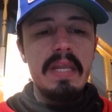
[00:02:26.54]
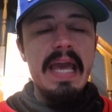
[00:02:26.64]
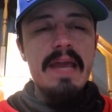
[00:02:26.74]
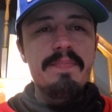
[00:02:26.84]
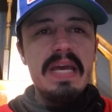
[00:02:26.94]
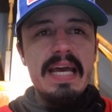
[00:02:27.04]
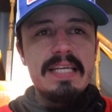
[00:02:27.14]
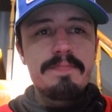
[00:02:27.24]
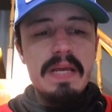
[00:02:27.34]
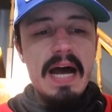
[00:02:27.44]
NBA
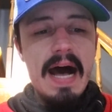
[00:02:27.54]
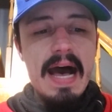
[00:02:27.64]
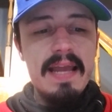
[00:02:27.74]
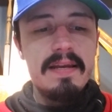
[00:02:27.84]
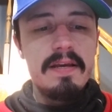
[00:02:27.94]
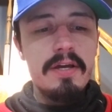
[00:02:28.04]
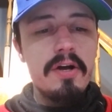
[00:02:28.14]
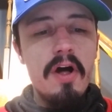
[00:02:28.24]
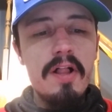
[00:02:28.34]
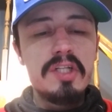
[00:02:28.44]
has been hot.
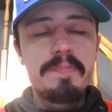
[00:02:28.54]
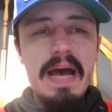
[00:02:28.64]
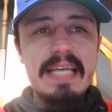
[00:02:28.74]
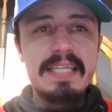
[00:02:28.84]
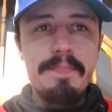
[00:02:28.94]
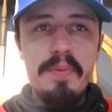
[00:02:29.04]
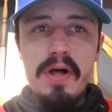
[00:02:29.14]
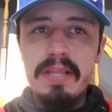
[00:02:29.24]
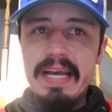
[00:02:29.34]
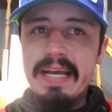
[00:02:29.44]
College
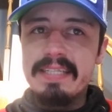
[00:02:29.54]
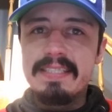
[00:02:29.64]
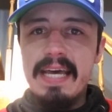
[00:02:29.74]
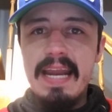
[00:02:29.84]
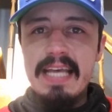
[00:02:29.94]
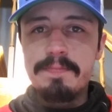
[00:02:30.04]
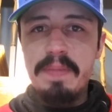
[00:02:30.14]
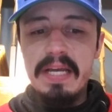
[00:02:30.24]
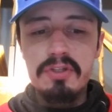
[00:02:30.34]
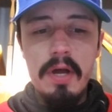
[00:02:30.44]
basketball, like I said, has
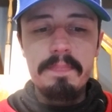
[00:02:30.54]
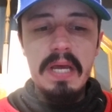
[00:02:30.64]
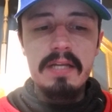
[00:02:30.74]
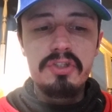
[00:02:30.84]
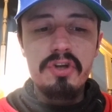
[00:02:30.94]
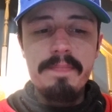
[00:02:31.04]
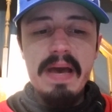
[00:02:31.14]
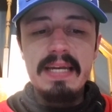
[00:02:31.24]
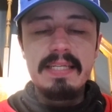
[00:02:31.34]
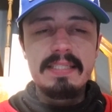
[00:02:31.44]
picked up
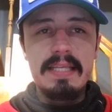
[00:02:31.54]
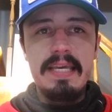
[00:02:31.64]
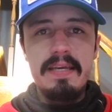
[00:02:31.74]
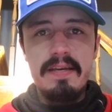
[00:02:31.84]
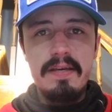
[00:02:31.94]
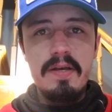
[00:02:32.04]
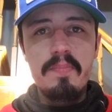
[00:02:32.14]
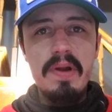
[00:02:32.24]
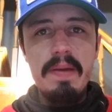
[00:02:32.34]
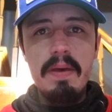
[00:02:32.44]
tremendously.
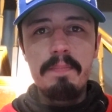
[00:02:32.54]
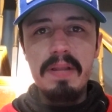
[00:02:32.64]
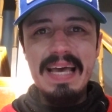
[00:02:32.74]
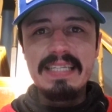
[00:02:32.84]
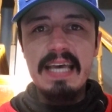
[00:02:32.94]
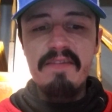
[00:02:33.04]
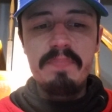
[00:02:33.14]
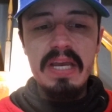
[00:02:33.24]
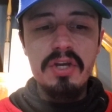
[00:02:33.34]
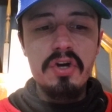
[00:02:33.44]
Premium plays have
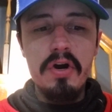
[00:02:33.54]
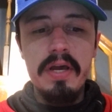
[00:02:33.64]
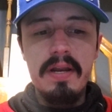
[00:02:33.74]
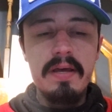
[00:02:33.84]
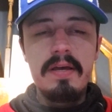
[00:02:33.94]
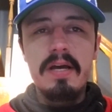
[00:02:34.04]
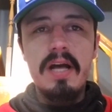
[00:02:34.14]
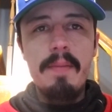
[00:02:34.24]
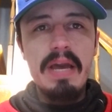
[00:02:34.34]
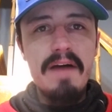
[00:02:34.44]
been good.
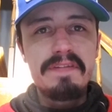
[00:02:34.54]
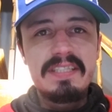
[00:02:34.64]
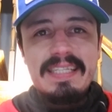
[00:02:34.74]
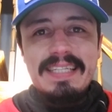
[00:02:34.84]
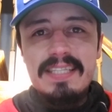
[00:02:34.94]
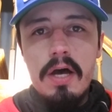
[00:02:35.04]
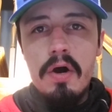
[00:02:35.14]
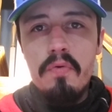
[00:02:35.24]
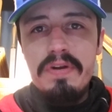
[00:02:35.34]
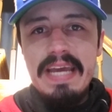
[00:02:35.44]
Coming off a
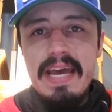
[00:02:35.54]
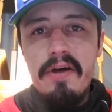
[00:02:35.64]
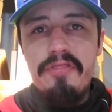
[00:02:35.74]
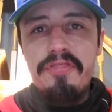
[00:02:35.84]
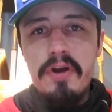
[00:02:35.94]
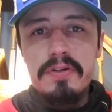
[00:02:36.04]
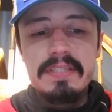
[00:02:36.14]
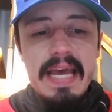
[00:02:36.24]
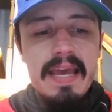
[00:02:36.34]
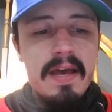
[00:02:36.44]
6-0 day on
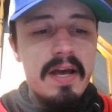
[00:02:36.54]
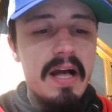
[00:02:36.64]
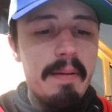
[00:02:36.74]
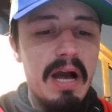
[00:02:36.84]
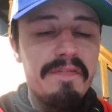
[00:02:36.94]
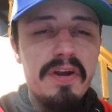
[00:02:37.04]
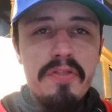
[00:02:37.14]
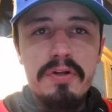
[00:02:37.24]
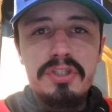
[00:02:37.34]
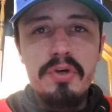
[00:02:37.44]
Thursday. Coming off
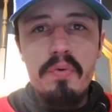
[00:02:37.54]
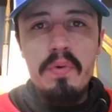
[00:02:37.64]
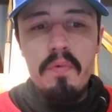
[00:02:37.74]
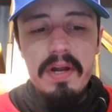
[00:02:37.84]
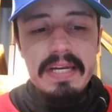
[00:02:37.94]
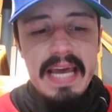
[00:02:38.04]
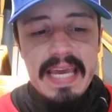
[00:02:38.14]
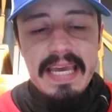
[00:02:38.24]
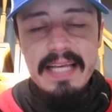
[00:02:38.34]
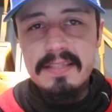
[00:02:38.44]
another 2-1 day
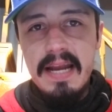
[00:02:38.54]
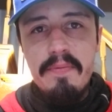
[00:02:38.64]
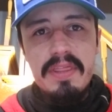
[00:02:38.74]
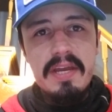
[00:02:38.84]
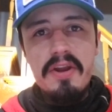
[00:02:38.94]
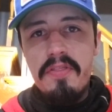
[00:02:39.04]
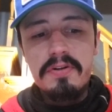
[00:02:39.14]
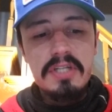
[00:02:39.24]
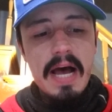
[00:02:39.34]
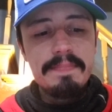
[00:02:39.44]
yesterday with another
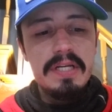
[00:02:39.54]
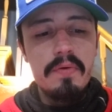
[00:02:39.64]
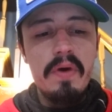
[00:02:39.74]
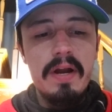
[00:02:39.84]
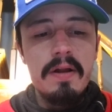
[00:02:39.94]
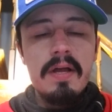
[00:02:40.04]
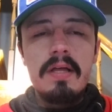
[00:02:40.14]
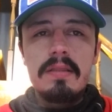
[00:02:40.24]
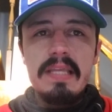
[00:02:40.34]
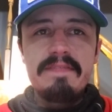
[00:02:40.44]
top-tier winner.
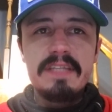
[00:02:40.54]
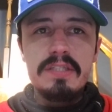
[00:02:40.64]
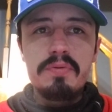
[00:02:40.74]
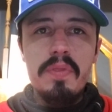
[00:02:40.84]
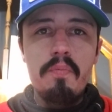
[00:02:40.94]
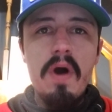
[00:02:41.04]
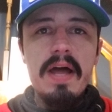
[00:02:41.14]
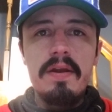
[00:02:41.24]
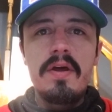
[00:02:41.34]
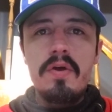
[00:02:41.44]
Leaves us with what?